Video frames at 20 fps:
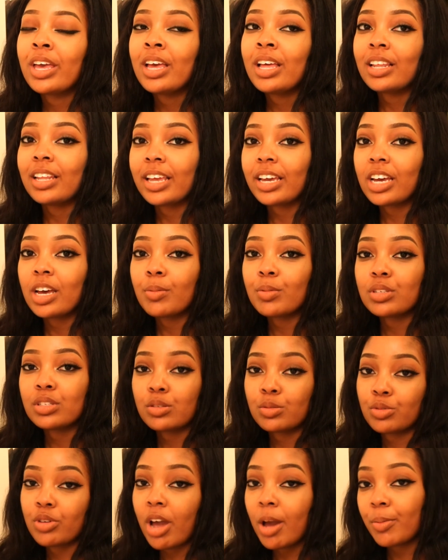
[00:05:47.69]
Like, comment,
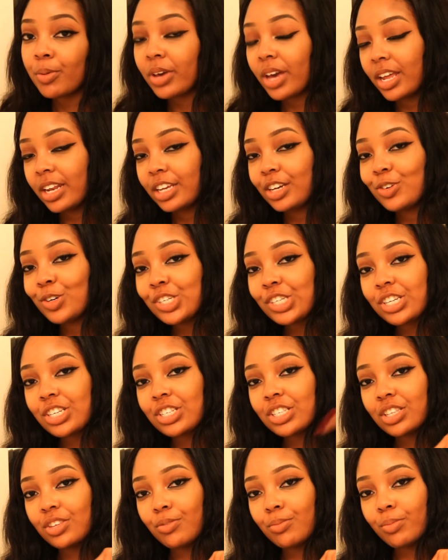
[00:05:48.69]
subscribe. If you have any
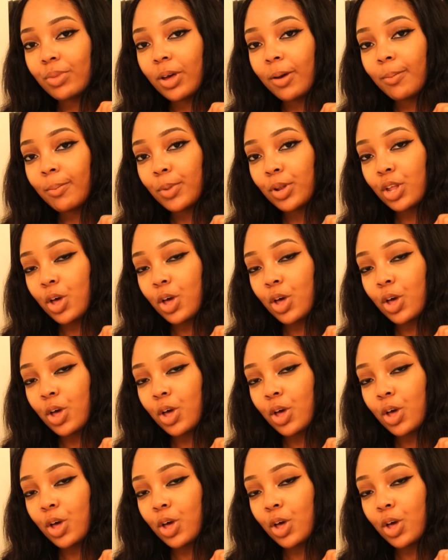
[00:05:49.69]
questions, leave them